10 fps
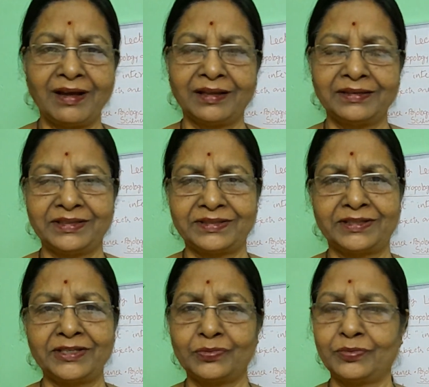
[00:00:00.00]
all these
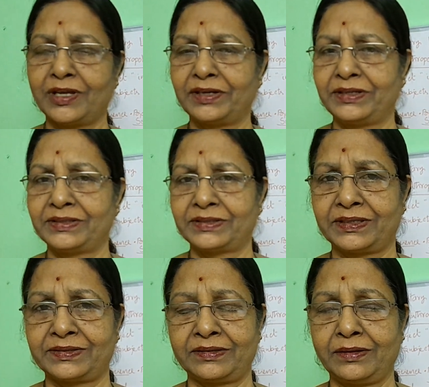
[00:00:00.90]
things we are
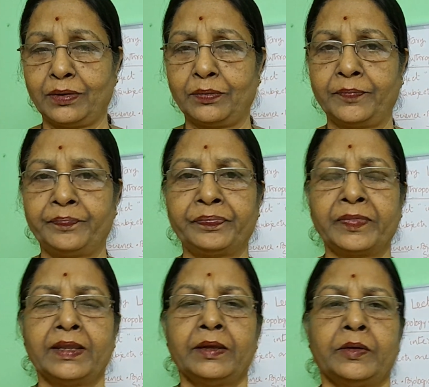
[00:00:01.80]
discussing now.
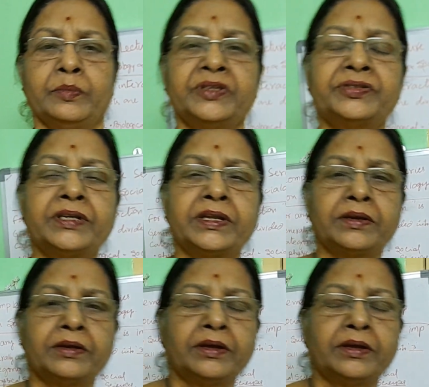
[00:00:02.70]
Mr.